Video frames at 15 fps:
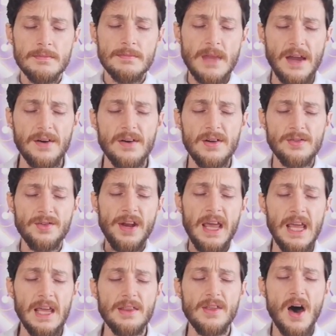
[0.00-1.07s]
And
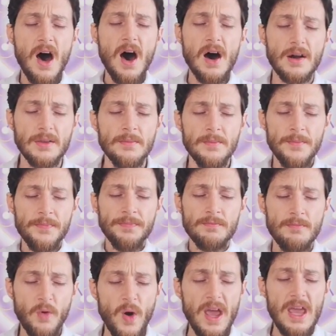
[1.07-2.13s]
resonate the heart,
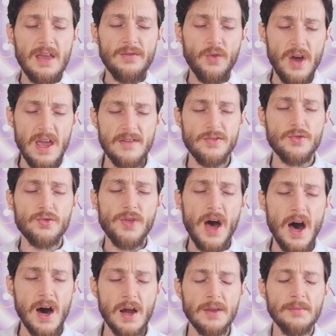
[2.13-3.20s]
wave through the
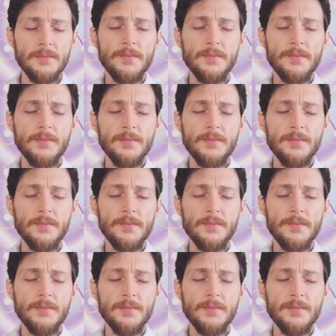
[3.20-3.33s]
heart,